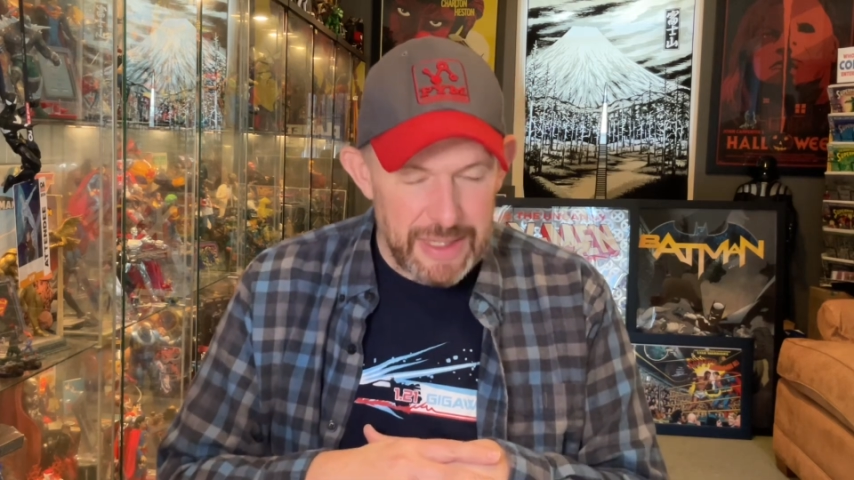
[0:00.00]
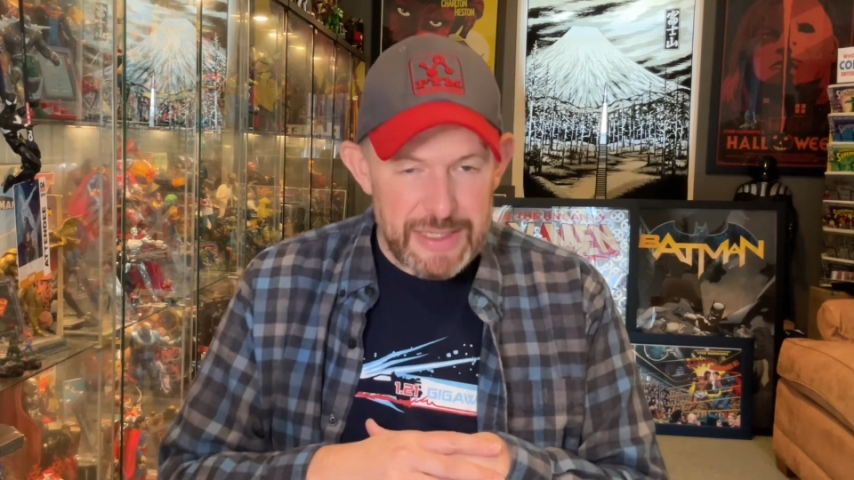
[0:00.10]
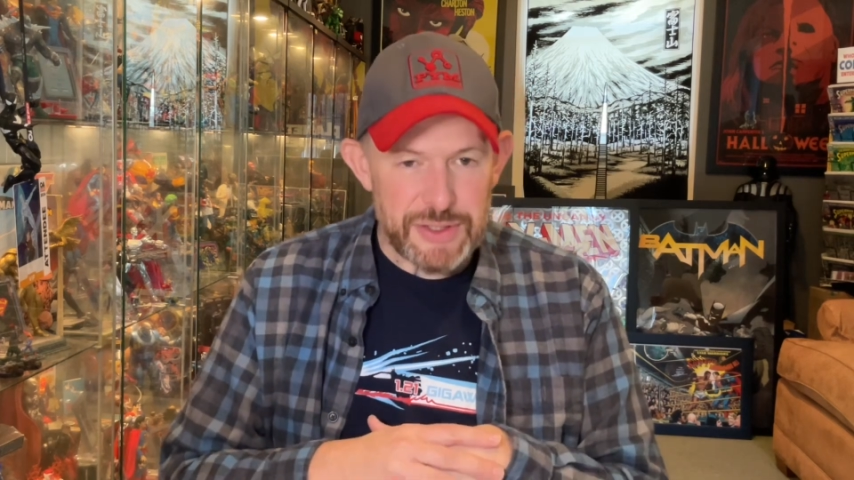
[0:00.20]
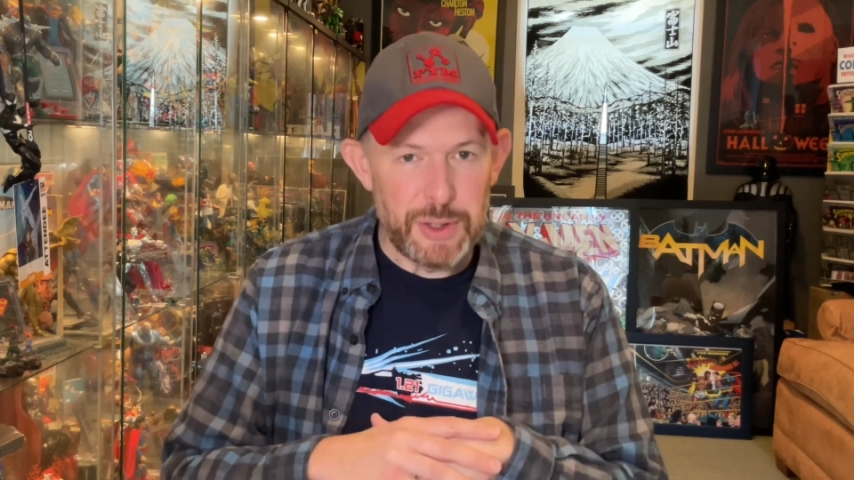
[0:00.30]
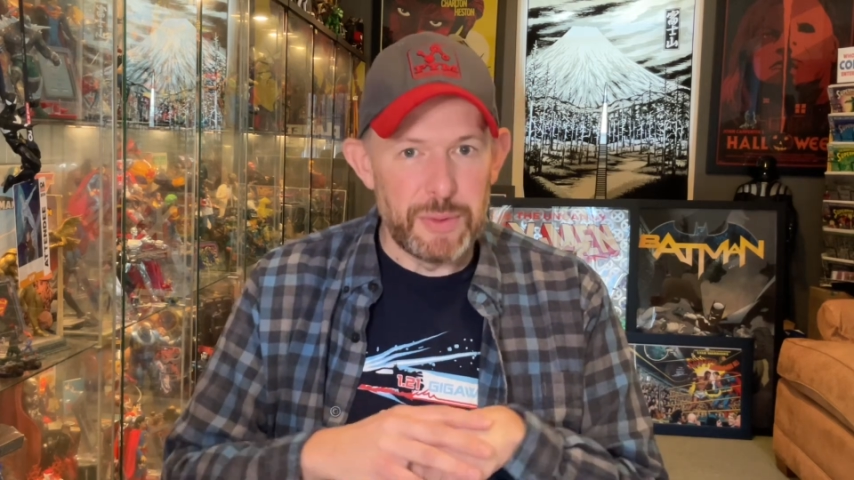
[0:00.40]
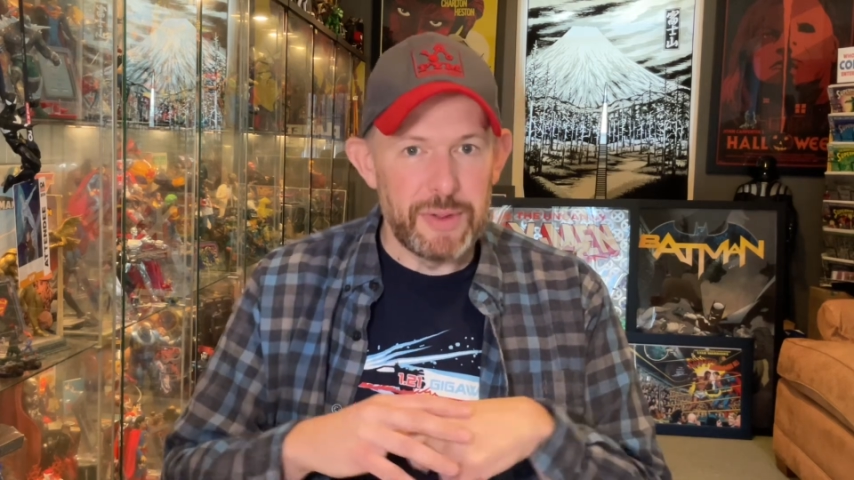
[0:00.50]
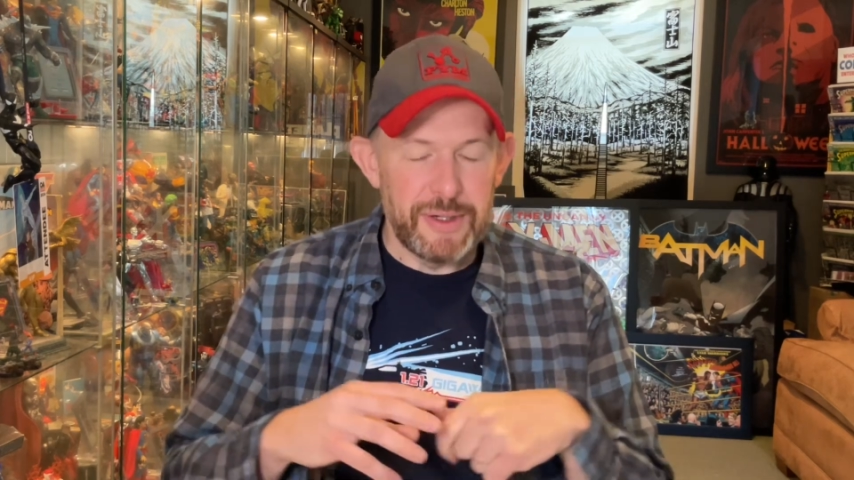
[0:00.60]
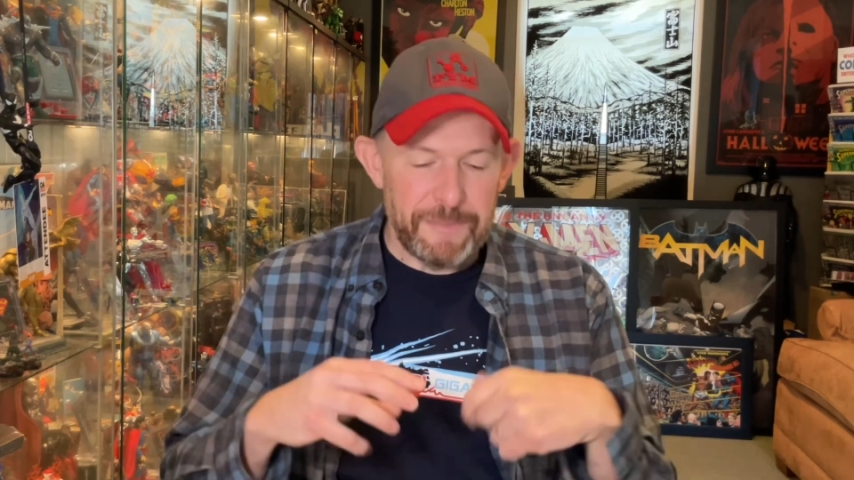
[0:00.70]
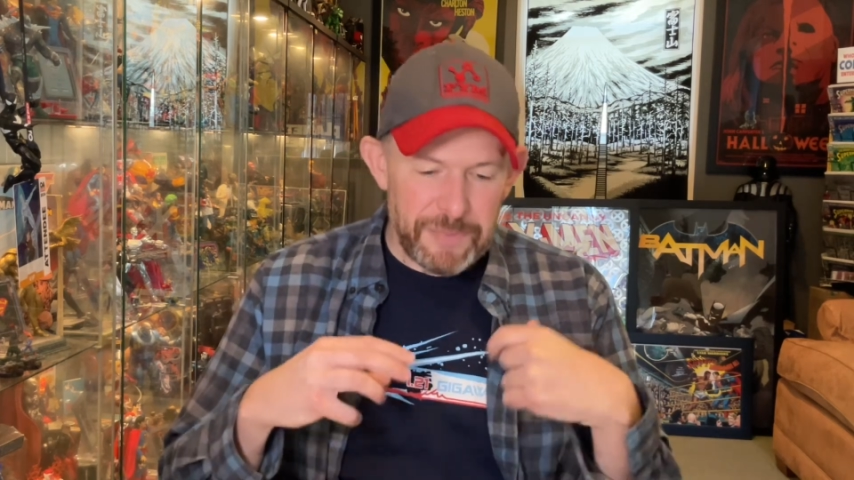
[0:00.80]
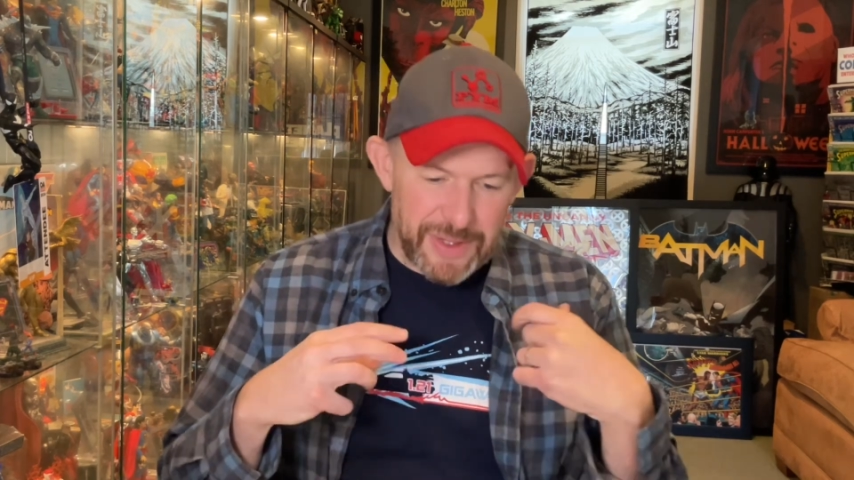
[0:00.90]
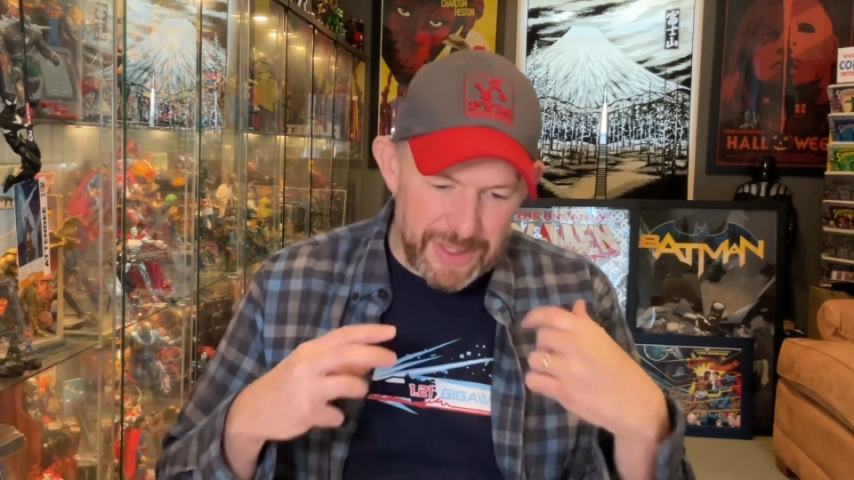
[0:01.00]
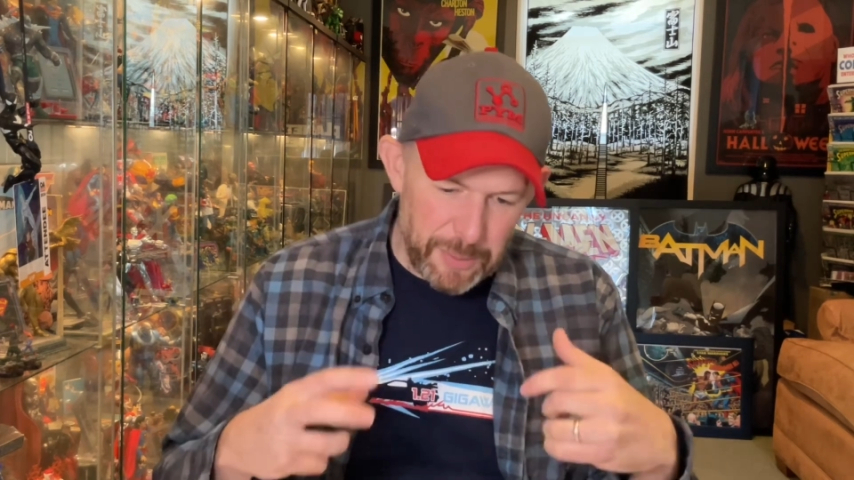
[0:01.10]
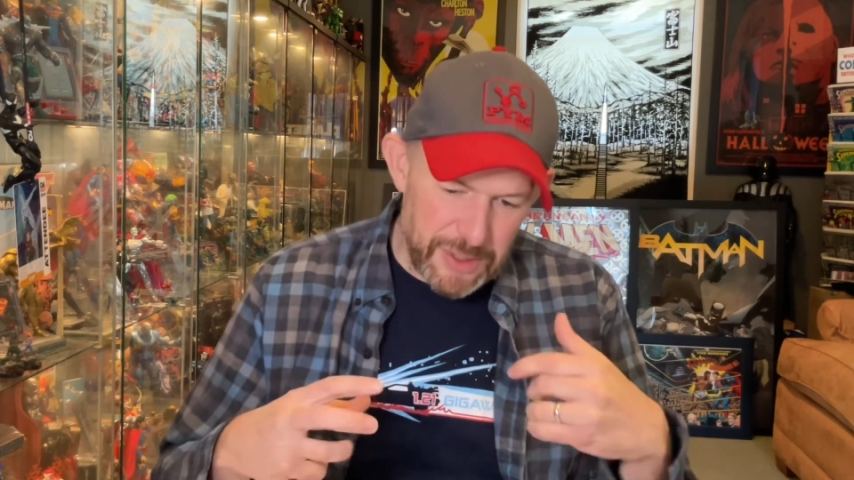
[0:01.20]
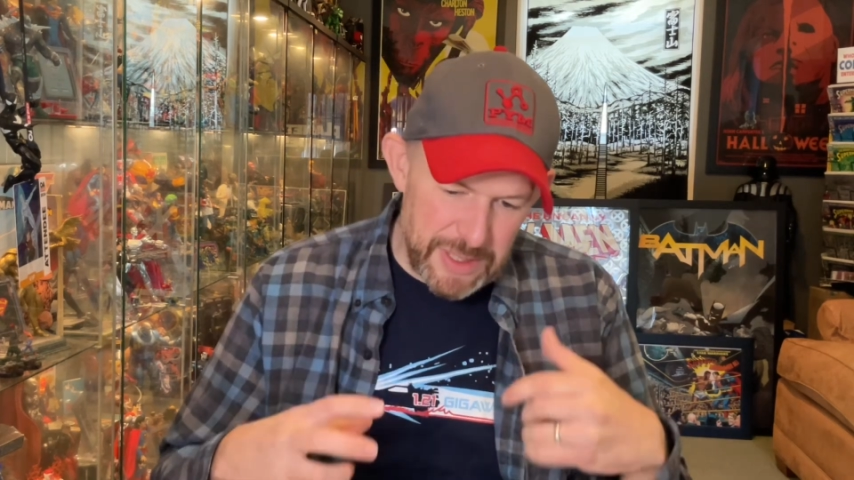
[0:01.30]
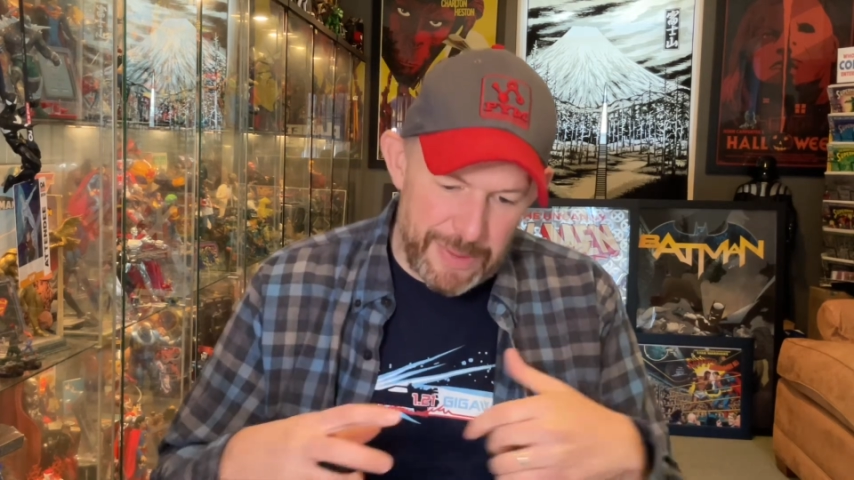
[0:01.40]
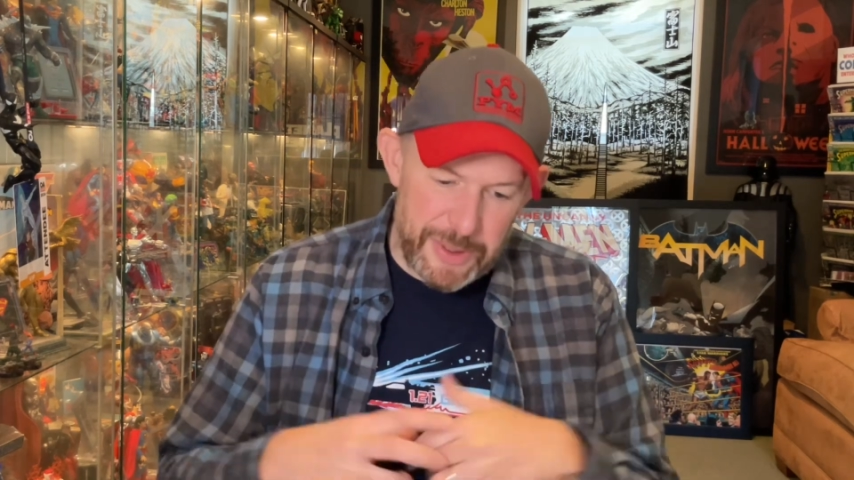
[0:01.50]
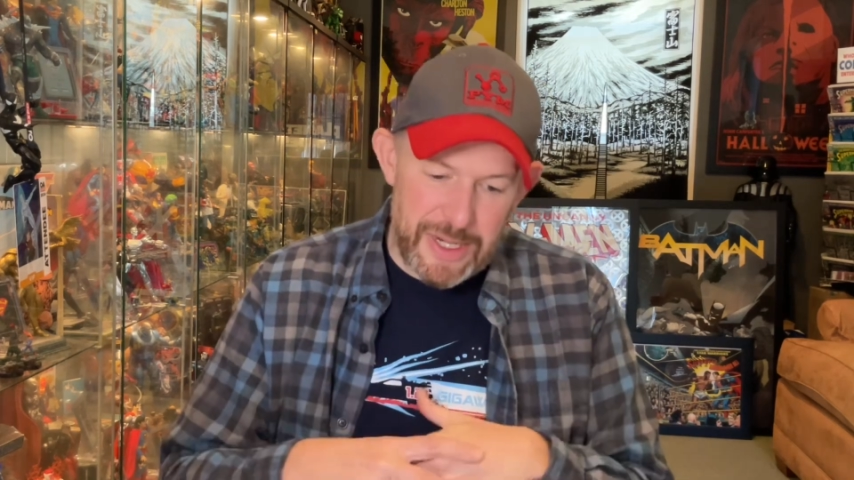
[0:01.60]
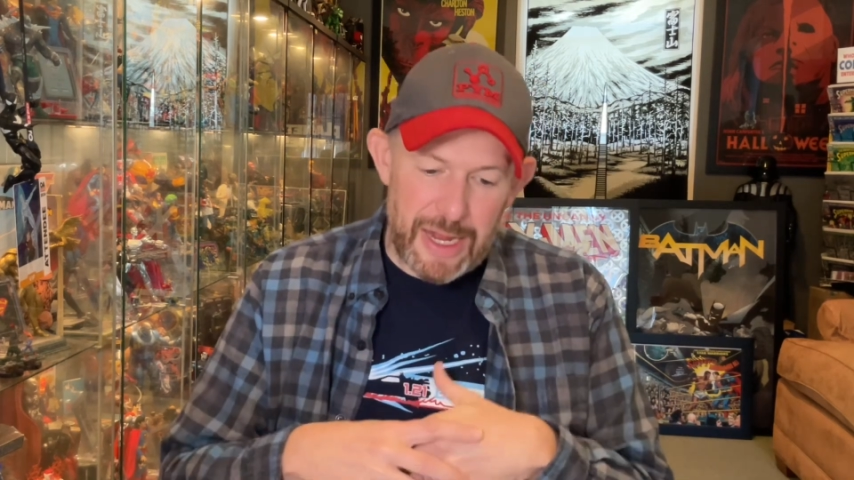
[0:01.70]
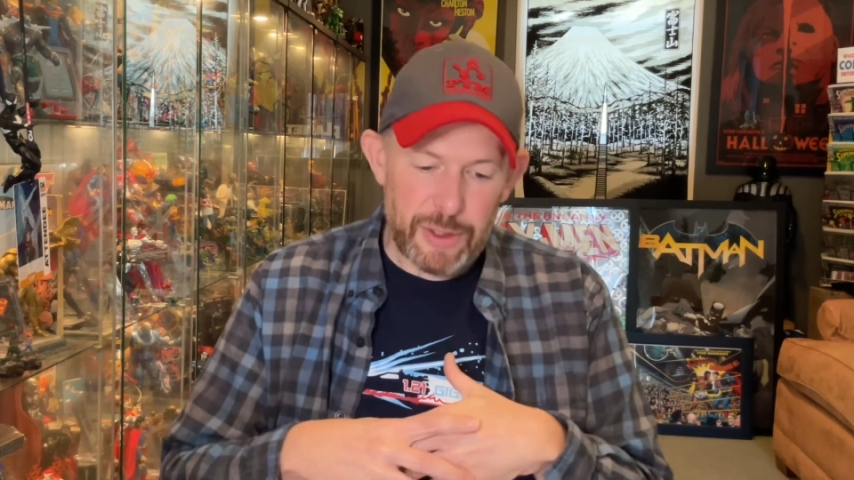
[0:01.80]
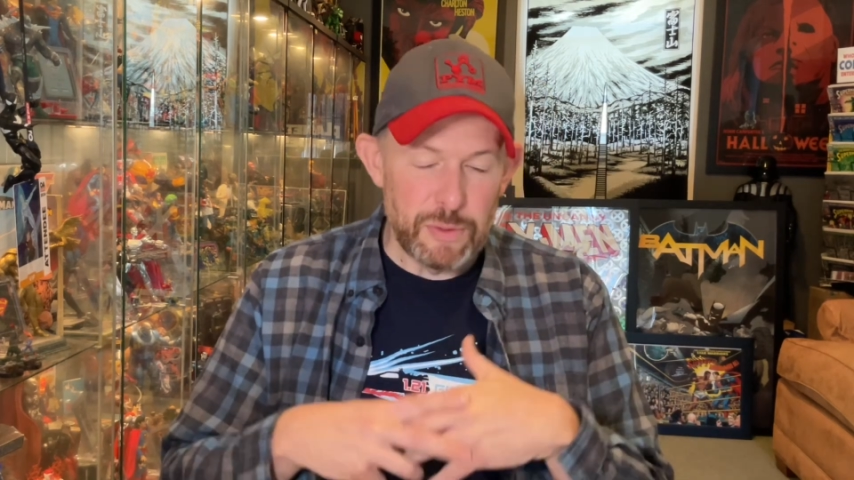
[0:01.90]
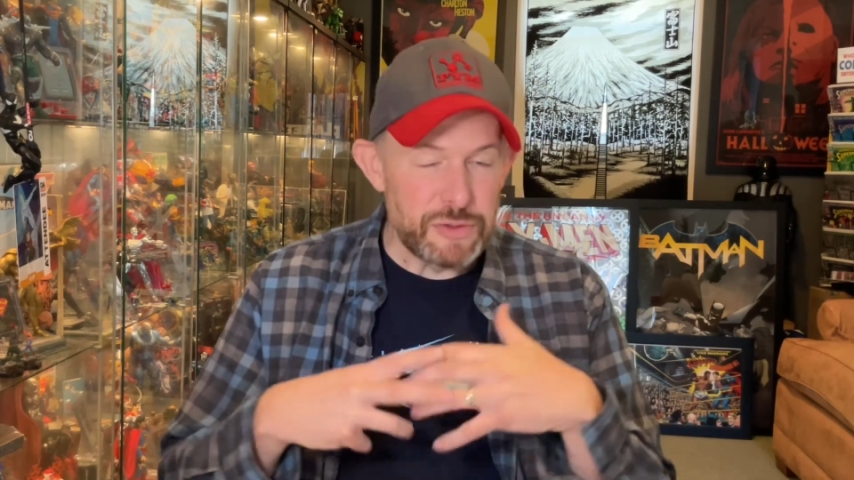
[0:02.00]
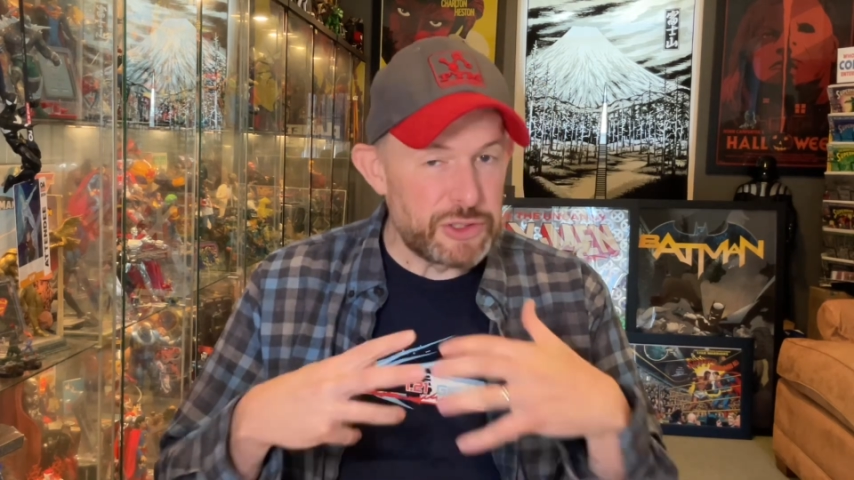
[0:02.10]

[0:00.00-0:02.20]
So in order to maybe not go